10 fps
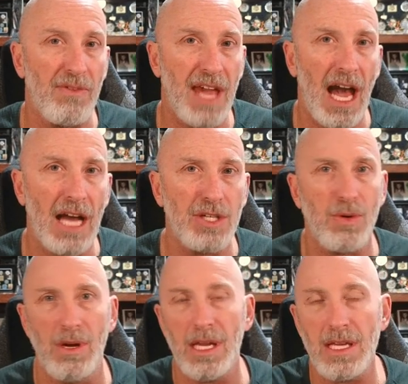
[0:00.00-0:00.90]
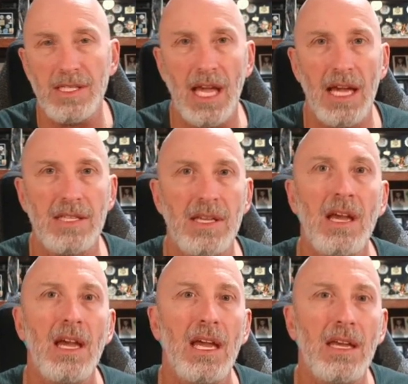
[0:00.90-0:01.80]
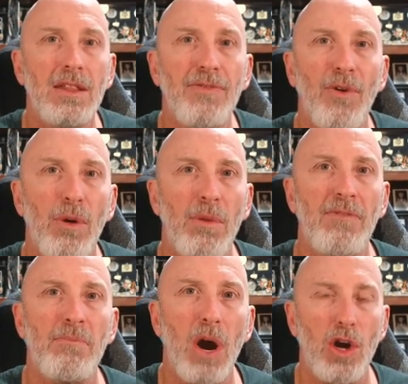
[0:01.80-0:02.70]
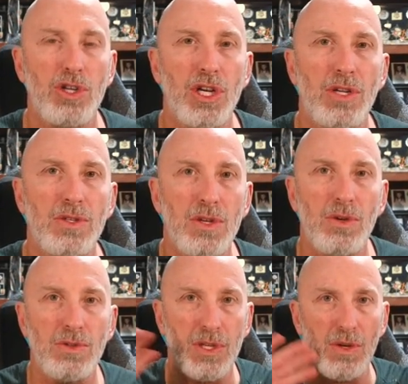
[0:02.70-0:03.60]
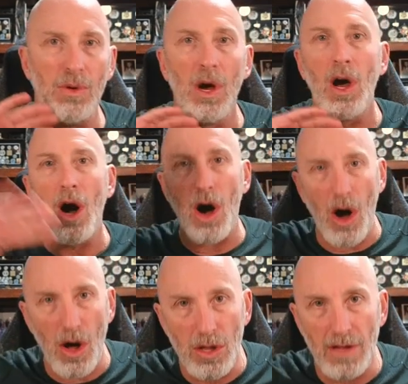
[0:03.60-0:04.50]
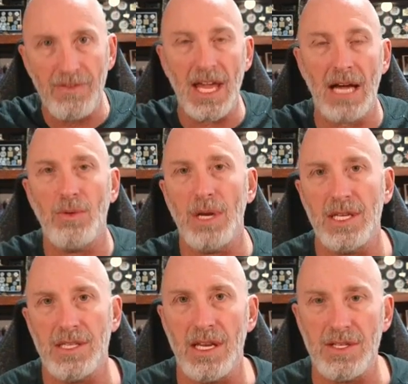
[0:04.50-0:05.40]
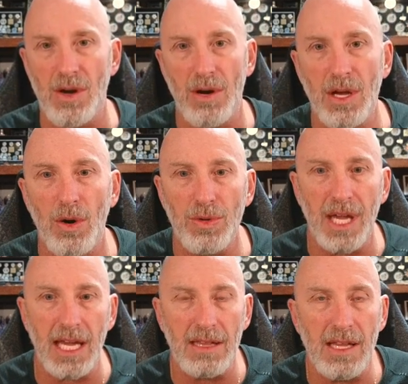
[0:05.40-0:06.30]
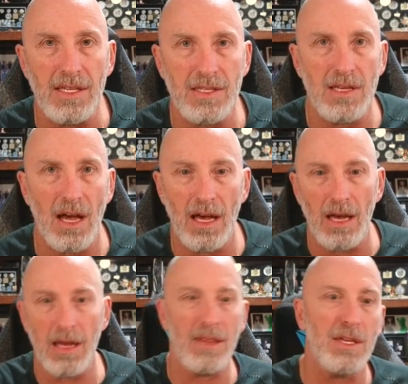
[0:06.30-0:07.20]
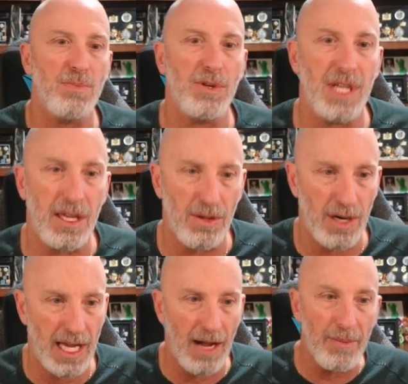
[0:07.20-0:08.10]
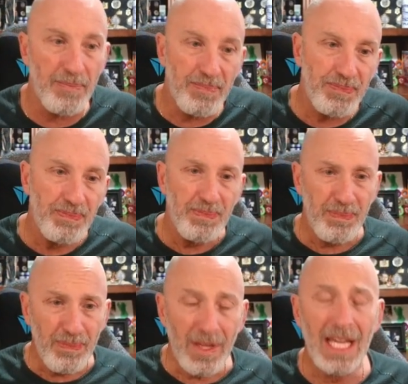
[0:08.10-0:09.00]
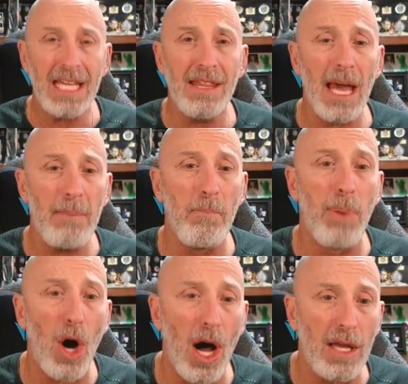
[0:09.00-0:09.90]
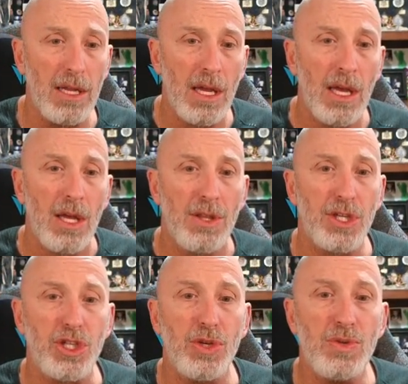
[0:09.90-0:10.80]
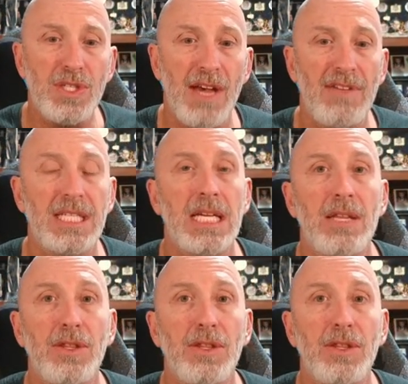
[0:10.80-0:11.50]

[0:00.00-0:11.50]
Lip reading: cash, or in his case, in the form of margin, due to all of the equities that he's already holding in this particular account. He then bought the June 17th,